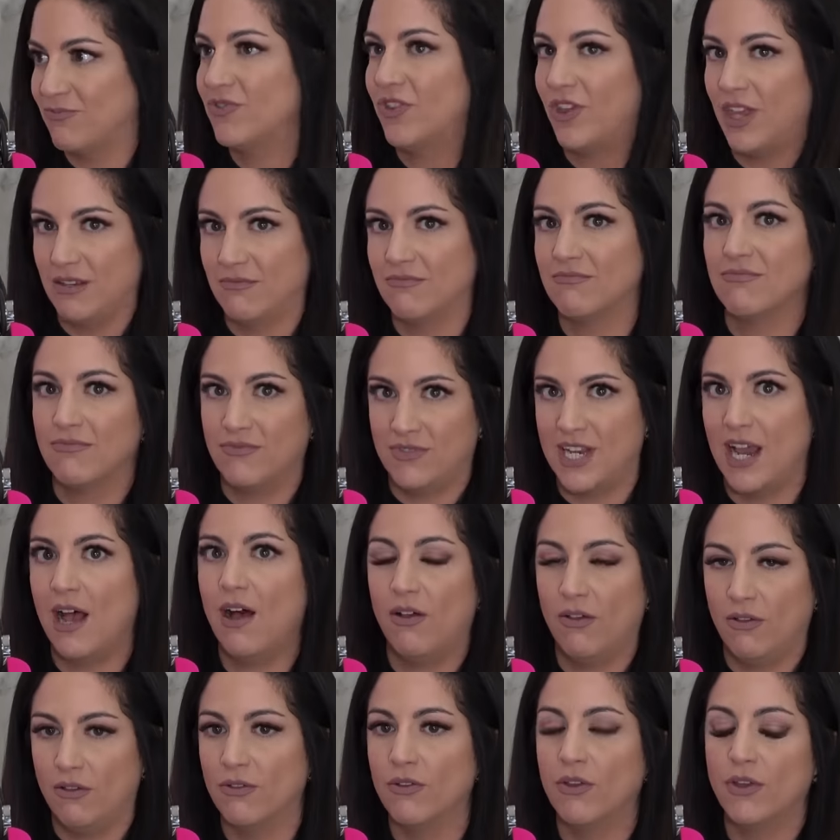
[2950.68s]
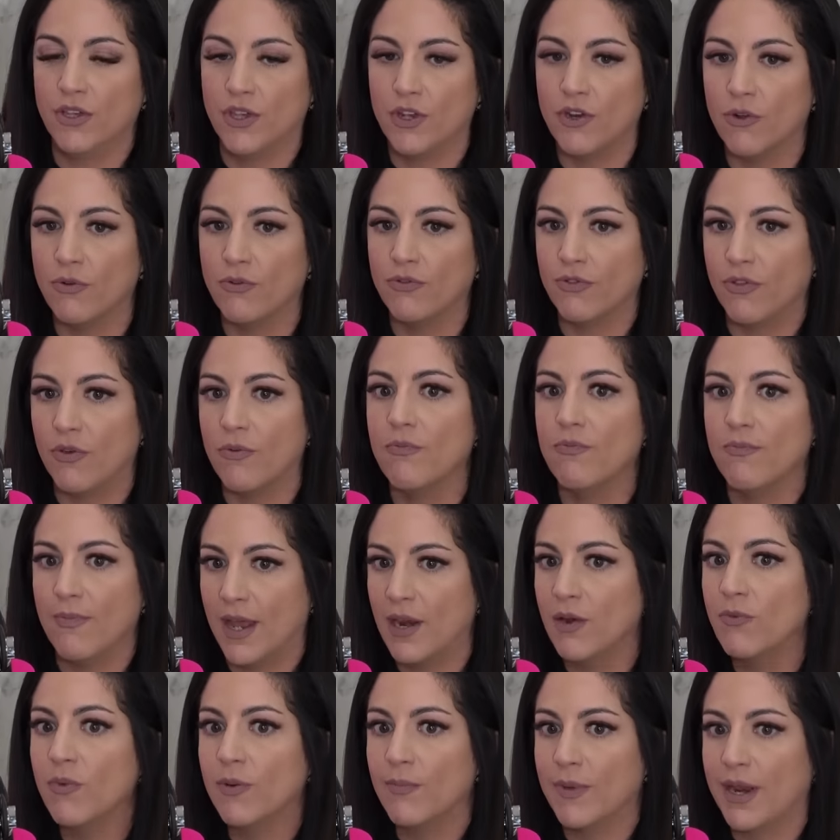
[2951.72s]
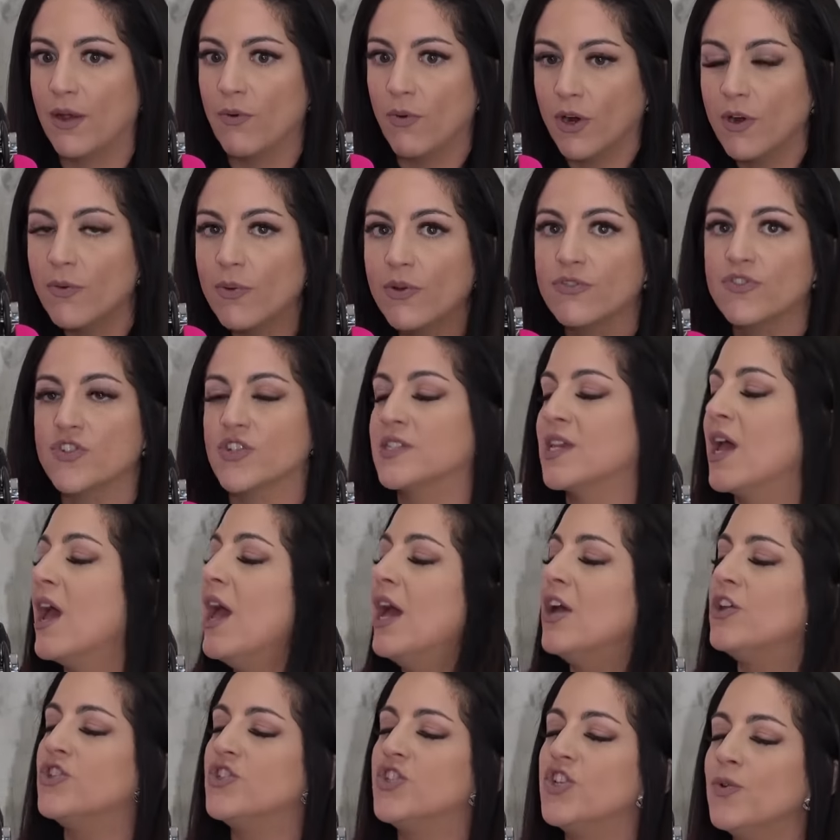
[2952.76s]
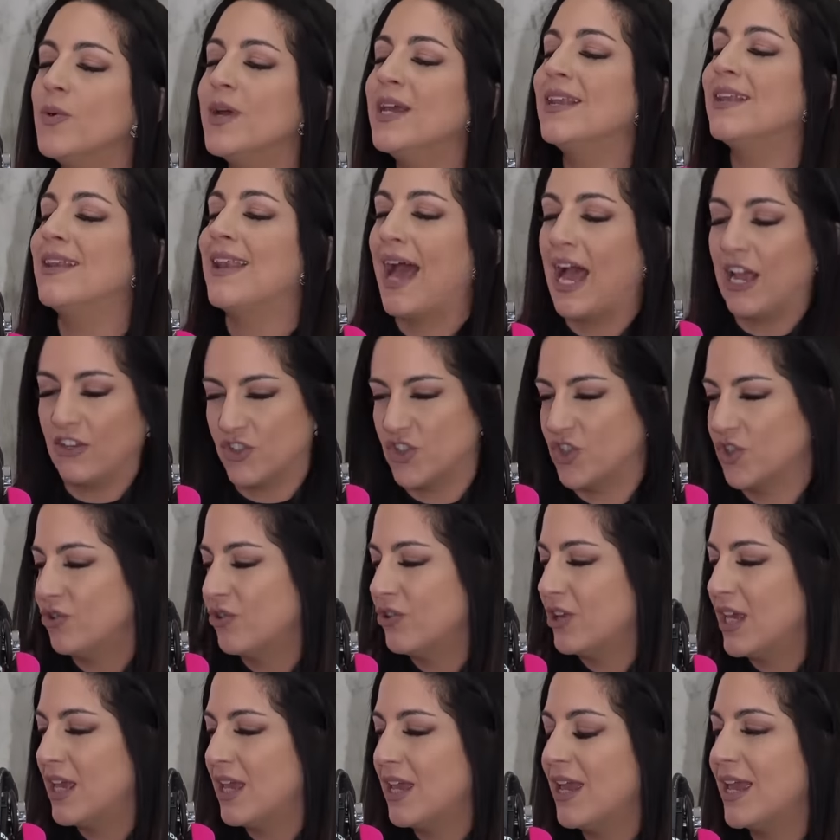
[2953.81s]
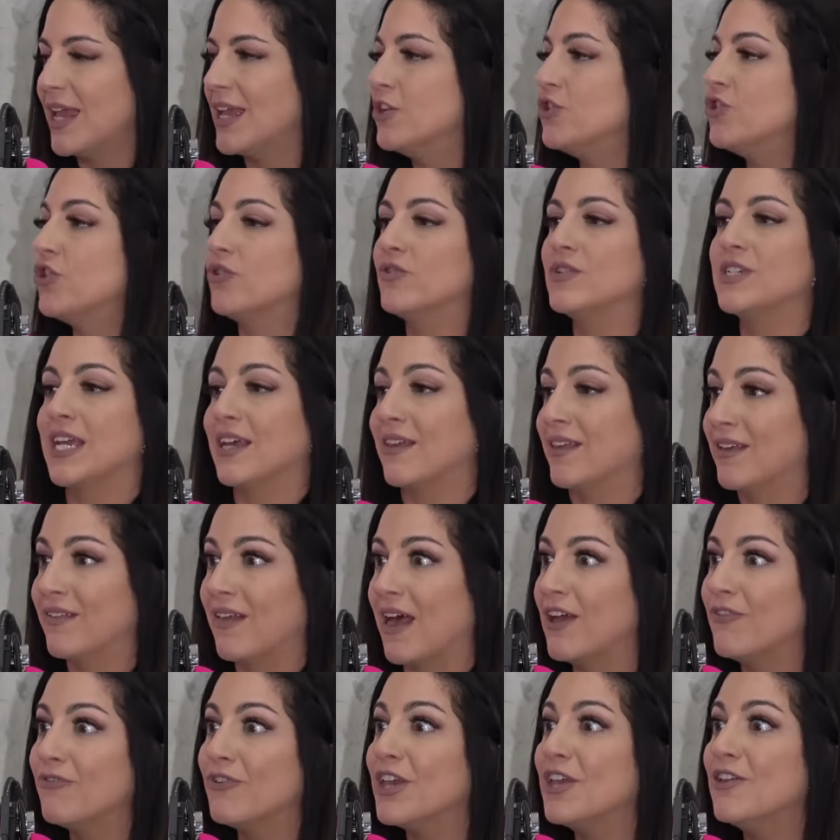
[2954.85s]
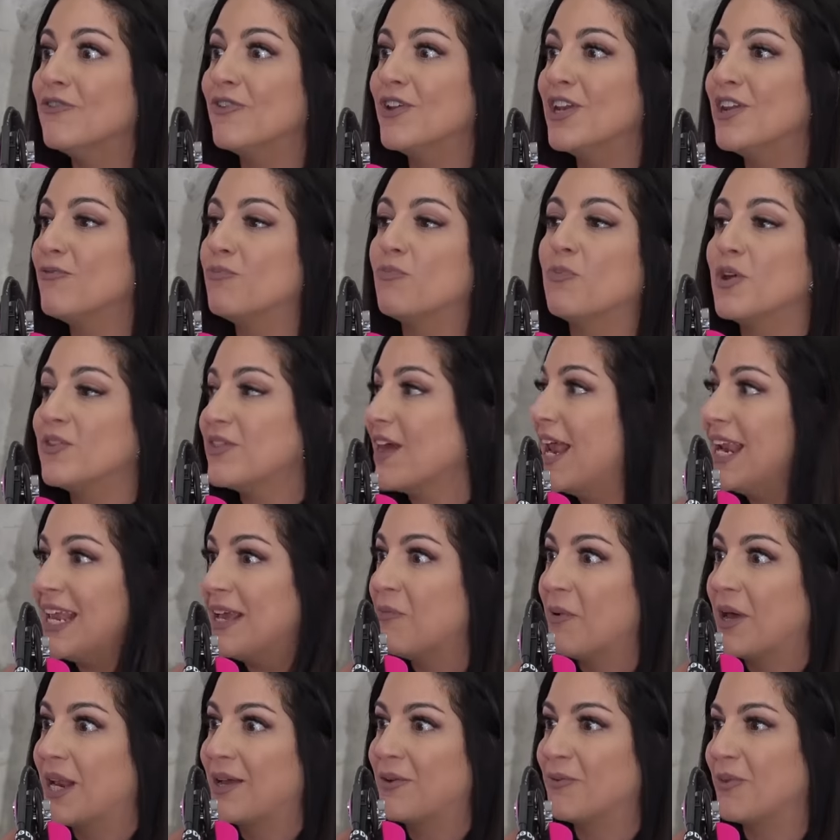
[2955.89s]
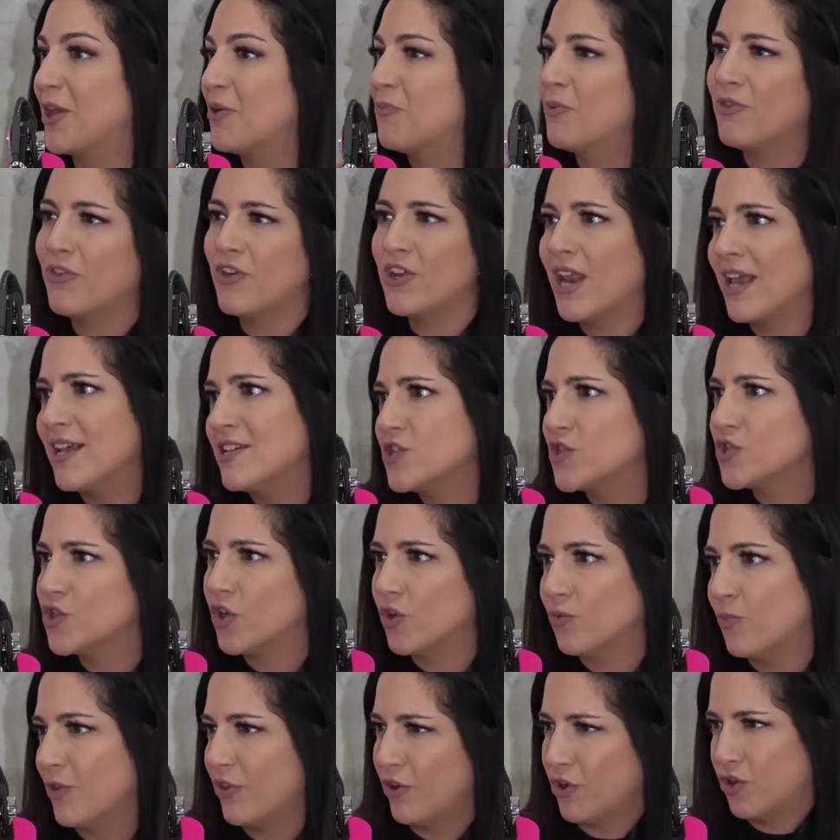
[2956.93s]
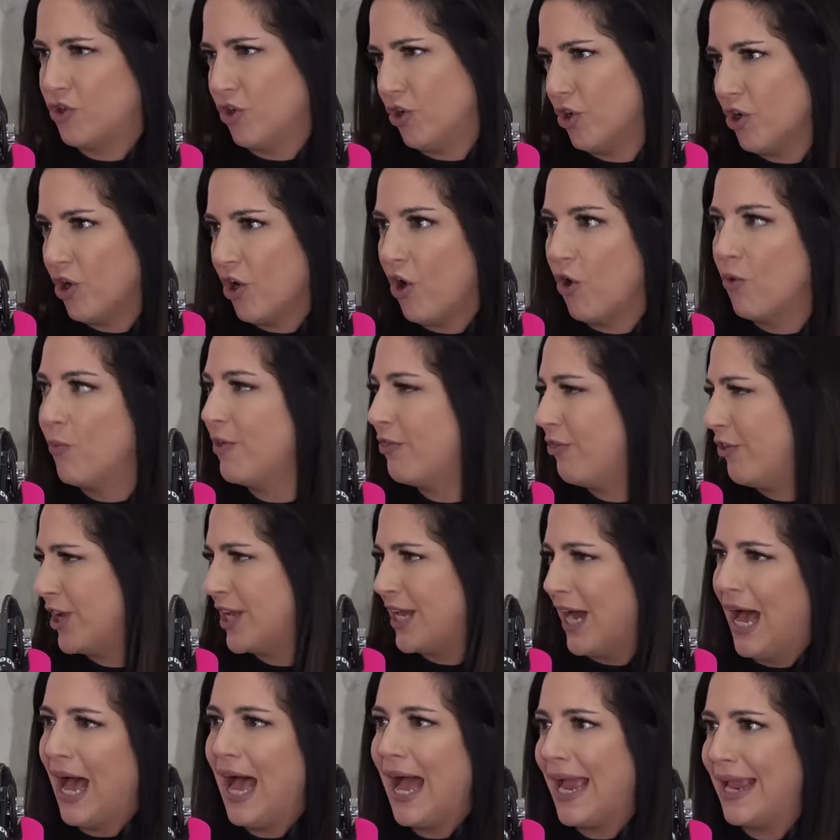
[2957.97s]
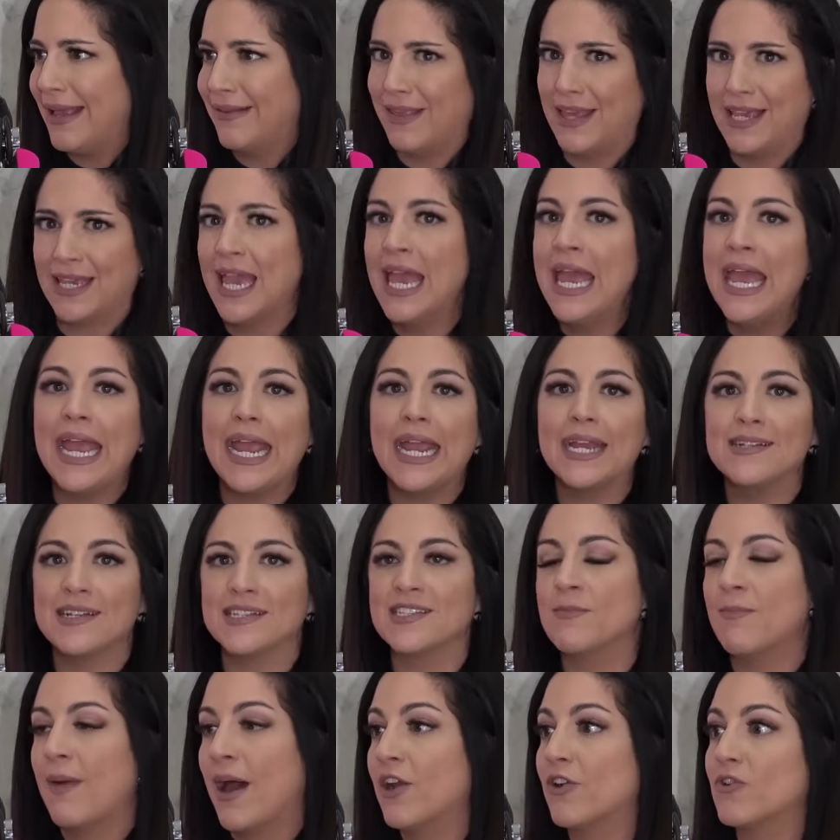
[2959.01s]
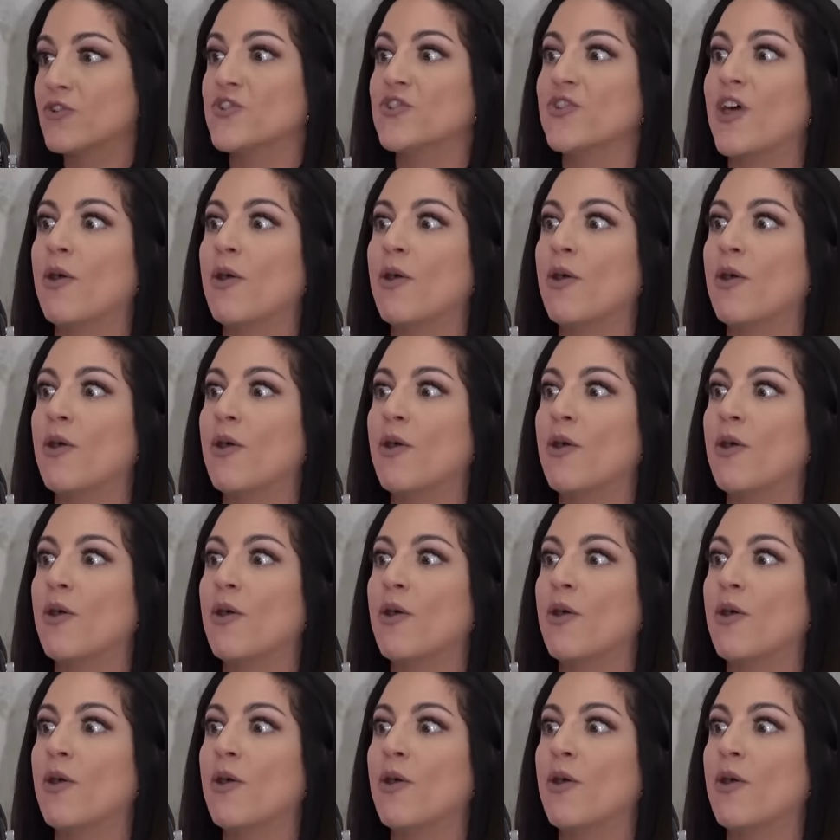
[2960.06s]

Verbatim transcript: like tell, you know, the men and women I work with, just do it naturally in your daily life, even if with anybody, like with a nice girl, with a girl, with a guy, like it doesn't matter. So